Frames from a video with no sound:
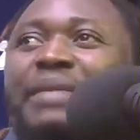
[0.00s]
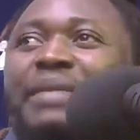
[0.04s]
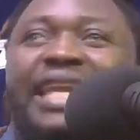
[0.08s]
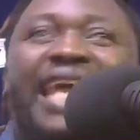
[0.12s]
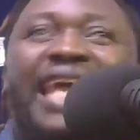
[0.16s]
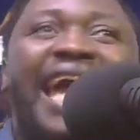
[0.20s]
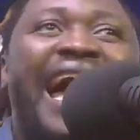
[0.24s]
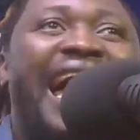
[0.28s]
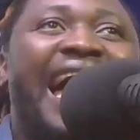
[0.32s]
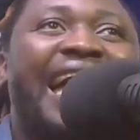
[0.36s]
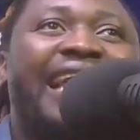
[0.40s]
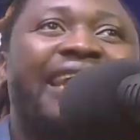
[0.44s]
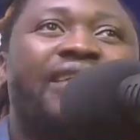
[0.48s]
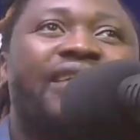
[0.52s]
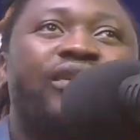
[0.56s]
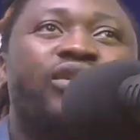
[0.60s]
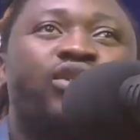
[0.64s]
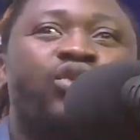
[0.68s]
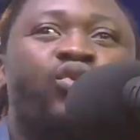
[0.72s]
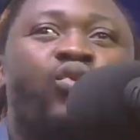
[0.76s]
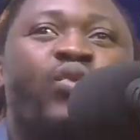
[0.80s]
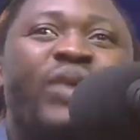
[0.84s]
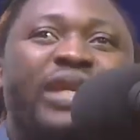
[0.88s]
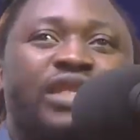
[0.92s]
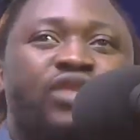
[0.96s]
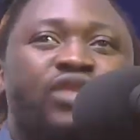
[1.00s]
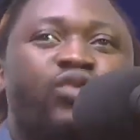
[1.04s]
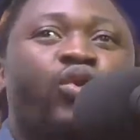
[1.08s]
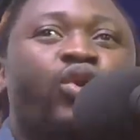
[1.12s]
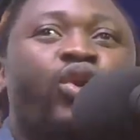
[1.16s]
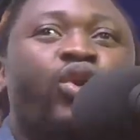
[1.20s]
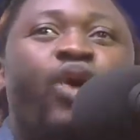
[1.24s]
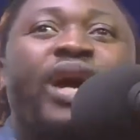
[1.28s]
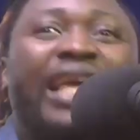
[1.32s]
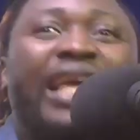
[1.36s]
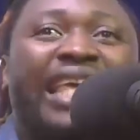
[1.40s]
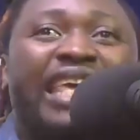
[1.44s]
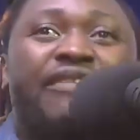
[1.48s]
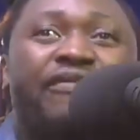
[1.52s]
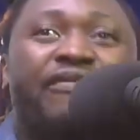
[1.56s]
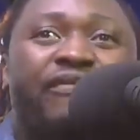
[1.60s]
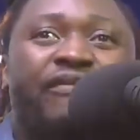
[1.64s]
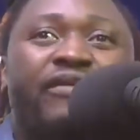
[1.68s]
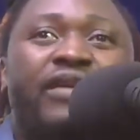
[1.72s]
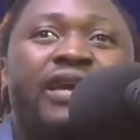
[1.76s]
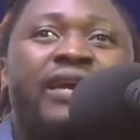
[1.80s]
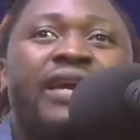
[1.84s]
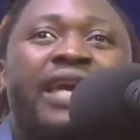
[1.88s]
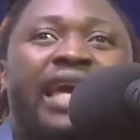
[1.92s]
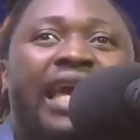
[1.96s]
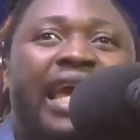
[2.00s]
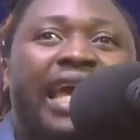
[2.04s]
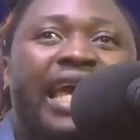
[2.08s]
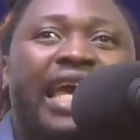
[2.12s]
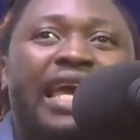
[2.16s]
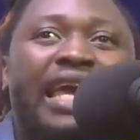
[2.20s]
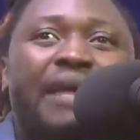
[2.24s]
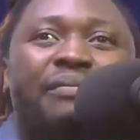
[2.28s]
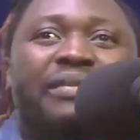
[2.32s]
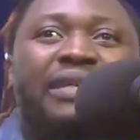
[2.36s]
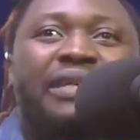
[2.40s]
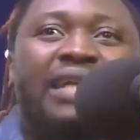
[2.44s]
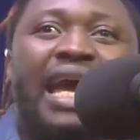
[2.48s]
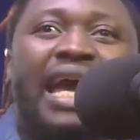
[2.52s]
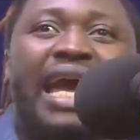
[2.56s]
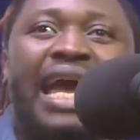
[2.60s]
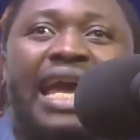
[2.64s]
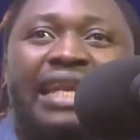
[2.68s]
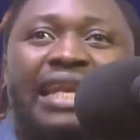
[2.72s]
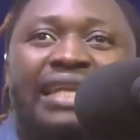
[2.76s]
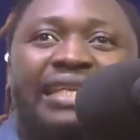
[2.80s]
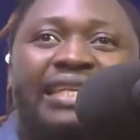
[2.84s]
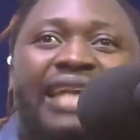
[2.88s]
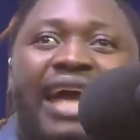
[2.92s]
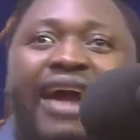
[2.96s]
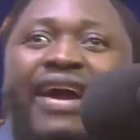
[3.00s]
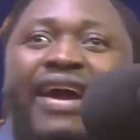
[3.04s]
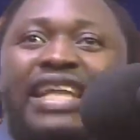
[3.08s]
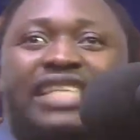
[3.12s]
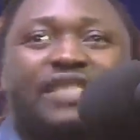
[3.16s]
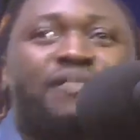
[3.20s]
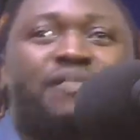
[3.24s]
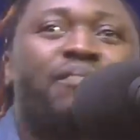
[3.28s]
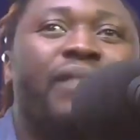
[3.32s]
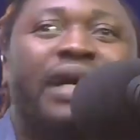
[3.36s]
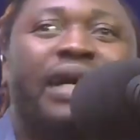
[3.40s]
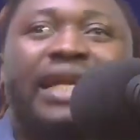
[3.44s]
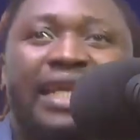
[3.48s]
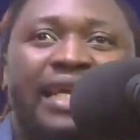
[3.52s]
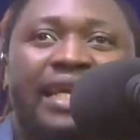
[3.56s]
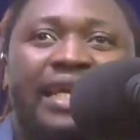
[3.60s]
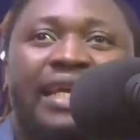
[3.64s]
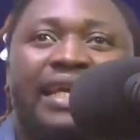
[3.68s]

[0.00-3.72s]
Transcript: media handles which will not give him direct money.